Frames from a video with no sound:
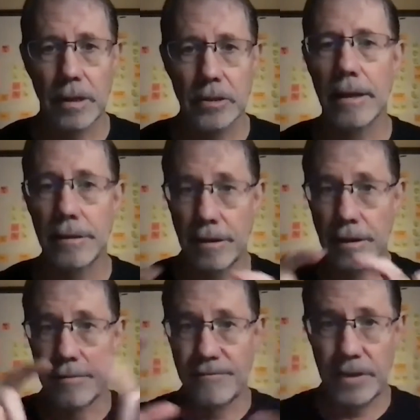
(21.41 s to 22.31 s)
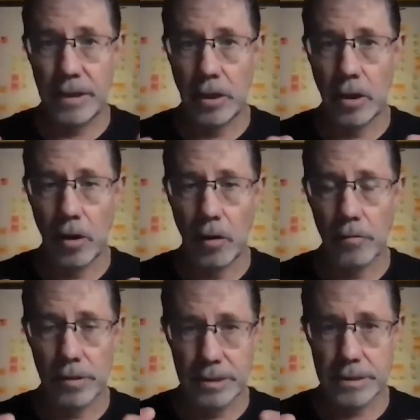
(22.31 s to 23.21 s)
So the
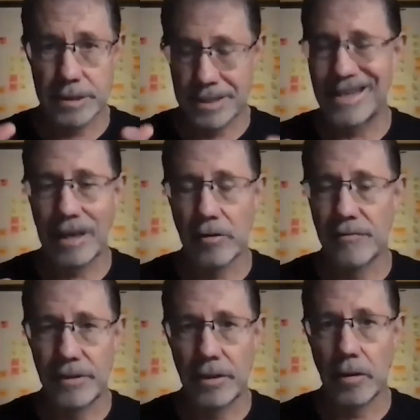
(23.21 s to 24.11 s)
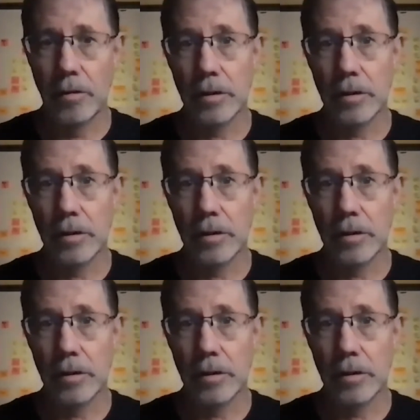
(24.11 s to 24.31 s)
video, this is the standard video.